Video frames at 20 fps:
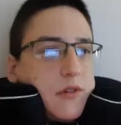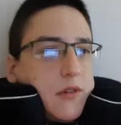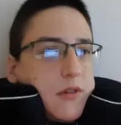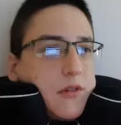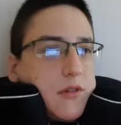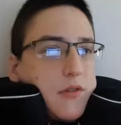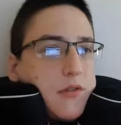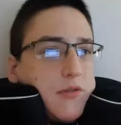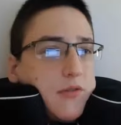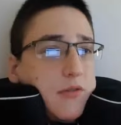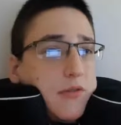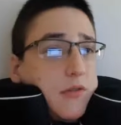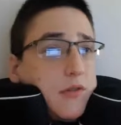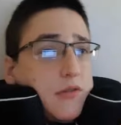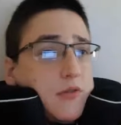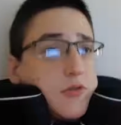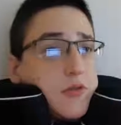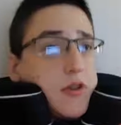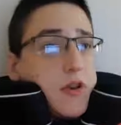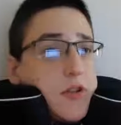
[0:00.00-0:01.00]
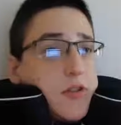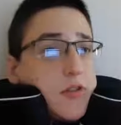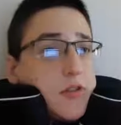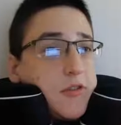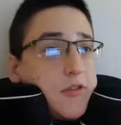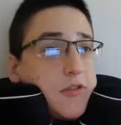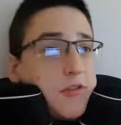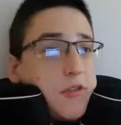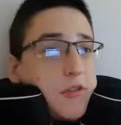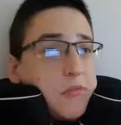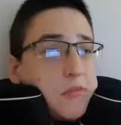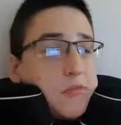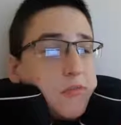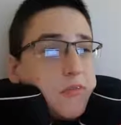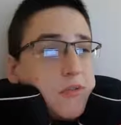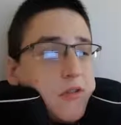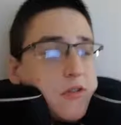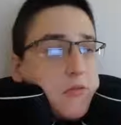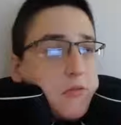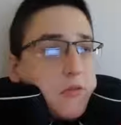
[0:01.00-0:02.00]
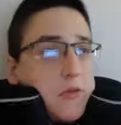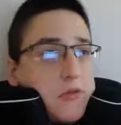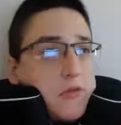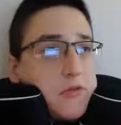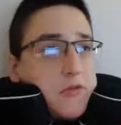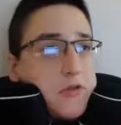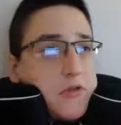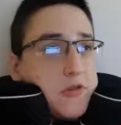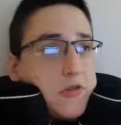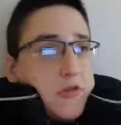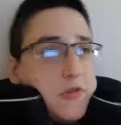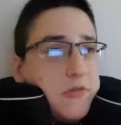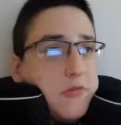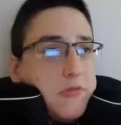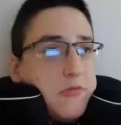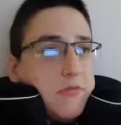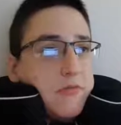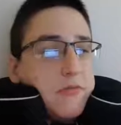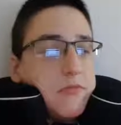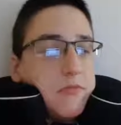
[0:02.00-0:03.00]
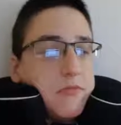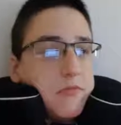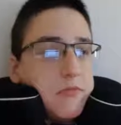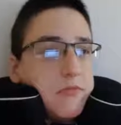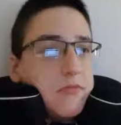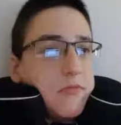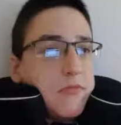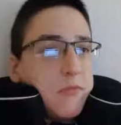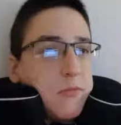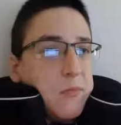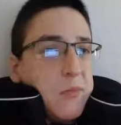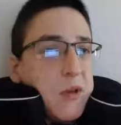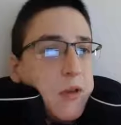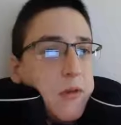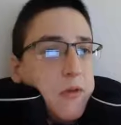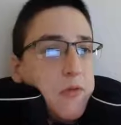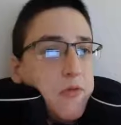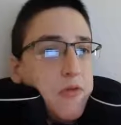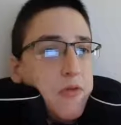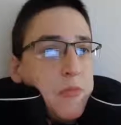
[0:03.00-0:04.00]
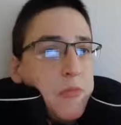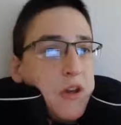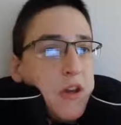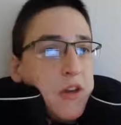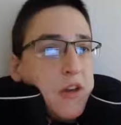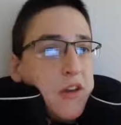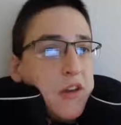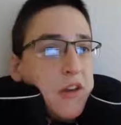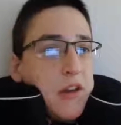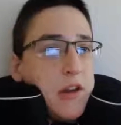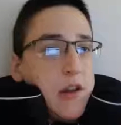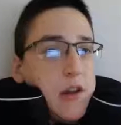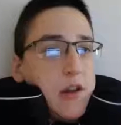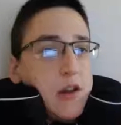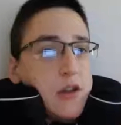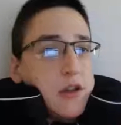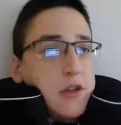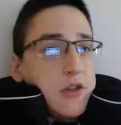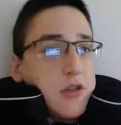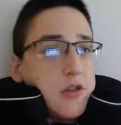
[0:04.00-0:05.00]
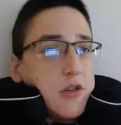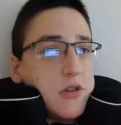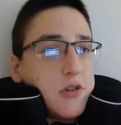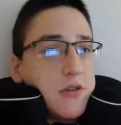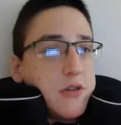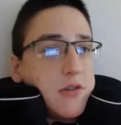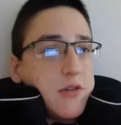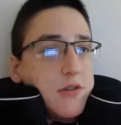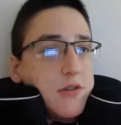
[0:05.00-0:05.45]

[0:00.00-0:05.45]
who've tried to abuse me over my EDS.